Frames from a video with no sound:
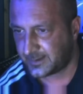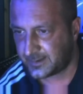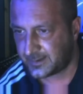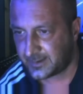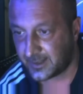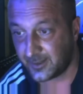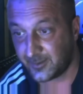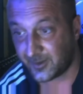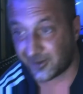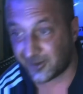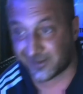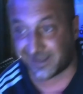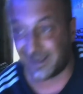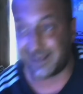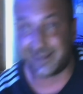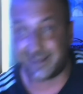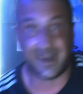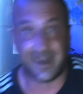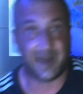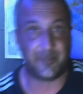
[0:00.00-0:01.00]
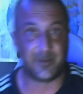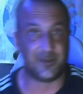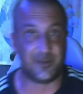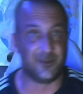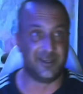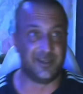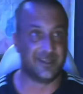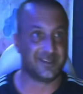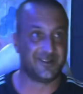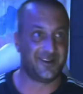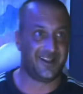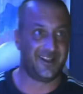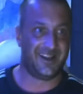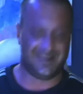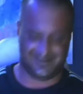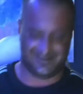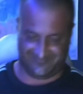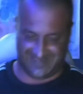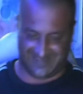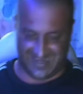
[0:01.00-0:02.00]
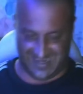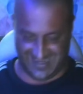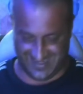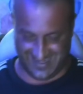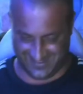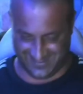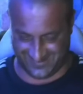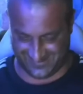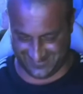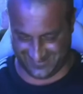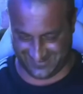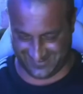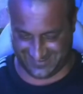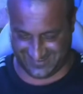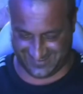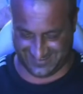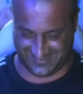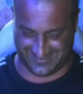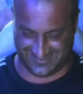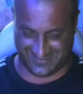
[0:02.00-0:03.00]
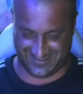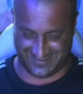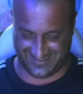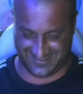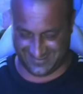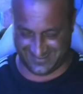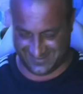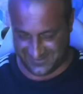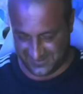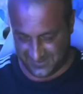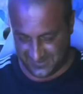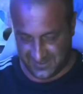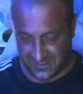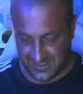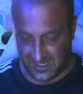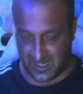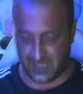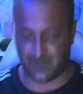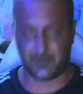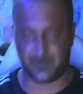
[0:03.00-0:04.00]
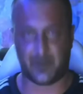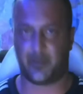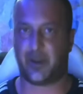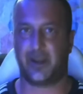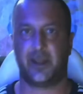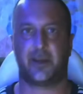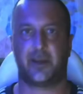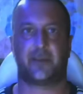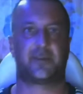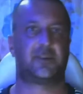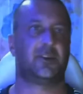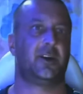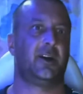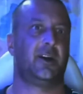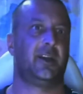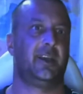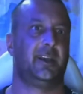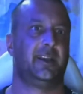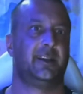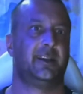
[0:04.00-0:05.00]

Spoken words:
How we all doing? Happy New Year, know that? I am the bringer of joy.